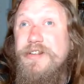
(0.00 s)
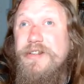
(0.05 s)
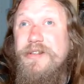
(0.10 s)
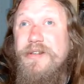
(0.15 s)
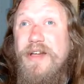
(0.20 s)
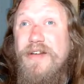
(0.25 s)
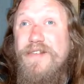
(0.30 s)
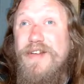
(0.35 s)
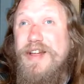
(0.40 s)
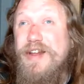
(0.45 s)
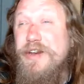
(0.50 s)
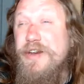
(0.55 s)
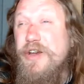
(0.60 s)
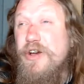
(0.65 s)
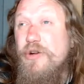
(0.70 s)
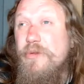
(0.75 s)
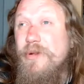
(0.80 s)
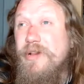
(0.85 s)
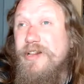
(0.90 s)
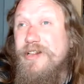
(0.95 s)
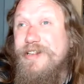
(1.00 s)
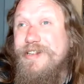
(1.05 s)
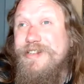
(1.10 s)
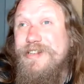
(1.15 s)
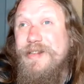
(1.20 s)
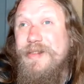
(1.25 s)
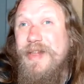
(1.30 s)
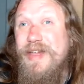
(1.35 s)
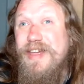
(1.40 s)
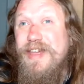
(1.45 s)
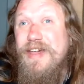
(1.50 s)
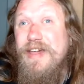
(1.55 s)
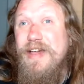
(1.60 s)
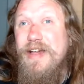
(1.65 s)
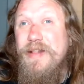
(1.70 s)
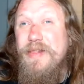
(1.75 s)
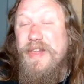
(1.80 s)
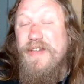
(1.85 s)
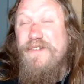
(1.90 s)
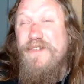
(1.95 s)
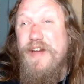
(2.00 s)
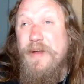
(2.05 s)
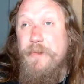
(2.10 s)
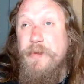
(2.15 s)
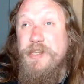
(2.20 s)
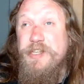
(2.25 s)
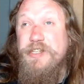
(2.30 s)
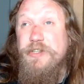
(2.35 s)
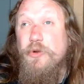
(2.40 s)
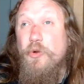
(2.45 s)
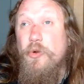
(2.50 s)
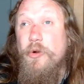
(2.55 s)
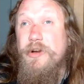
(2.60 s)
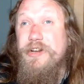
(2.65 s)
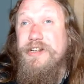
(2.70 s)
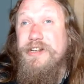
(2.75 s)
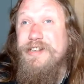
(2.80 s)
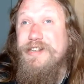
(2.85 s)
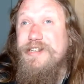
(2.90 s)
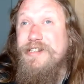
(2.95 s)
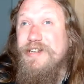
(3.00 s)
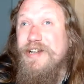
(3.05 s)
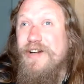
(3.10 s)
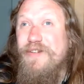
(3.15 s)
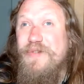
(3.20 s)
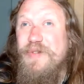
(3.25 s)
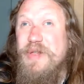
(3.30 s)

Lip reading: and you have like nobles, and they fight with swords and stuff.